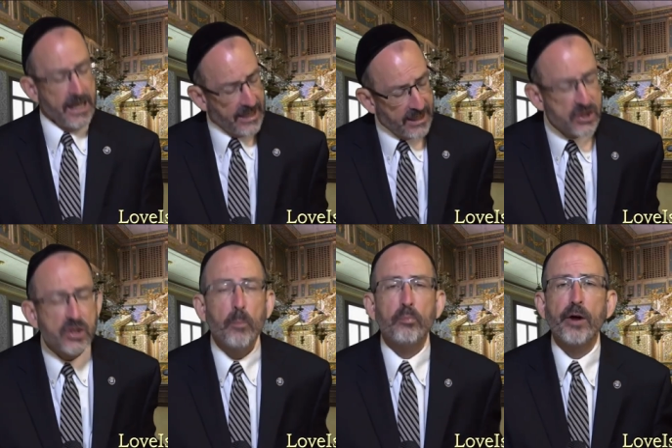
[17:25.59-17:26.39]

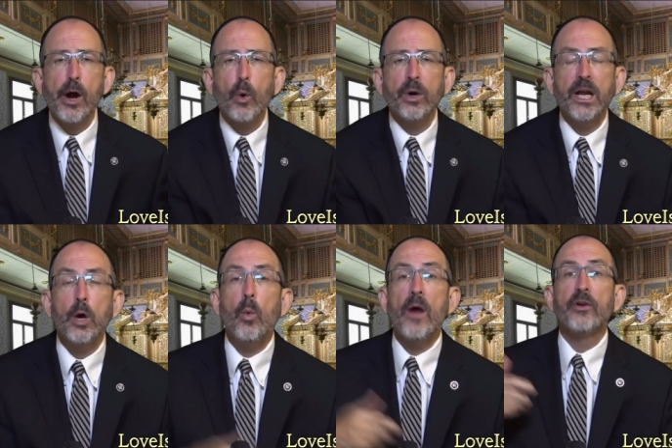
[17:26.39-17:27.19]
his
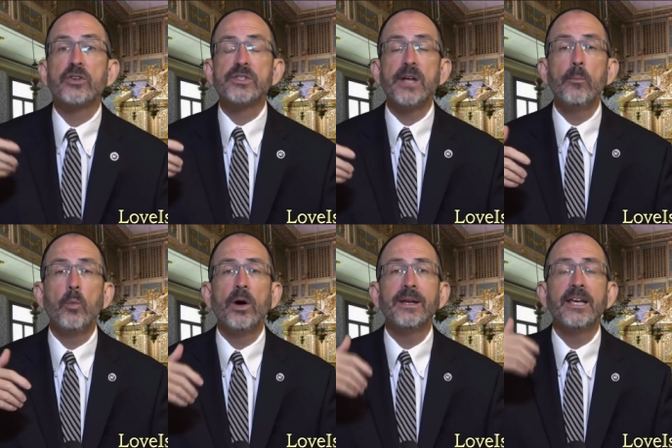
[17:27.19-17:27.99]
priority, whether
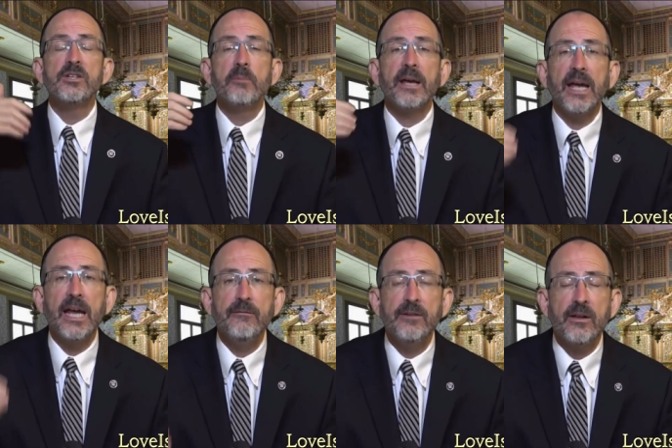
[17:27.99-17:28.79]
someone is
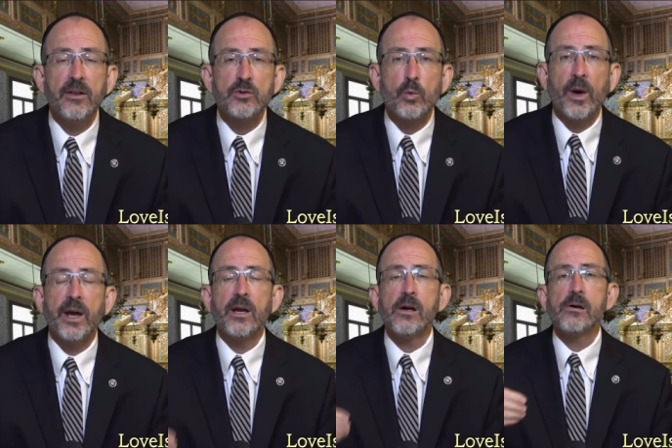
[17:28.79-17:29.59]
behaving in this
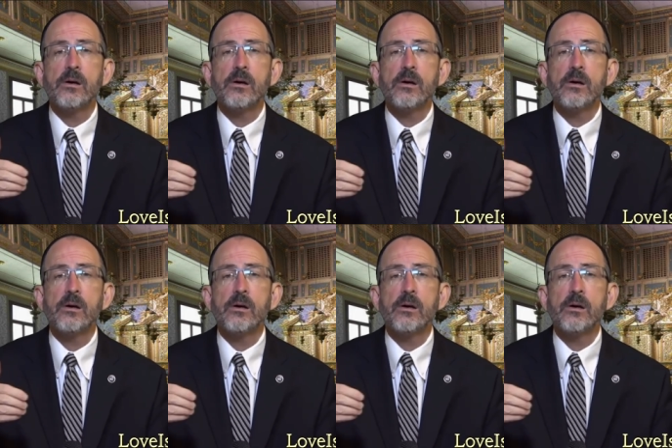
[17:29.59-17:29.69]
way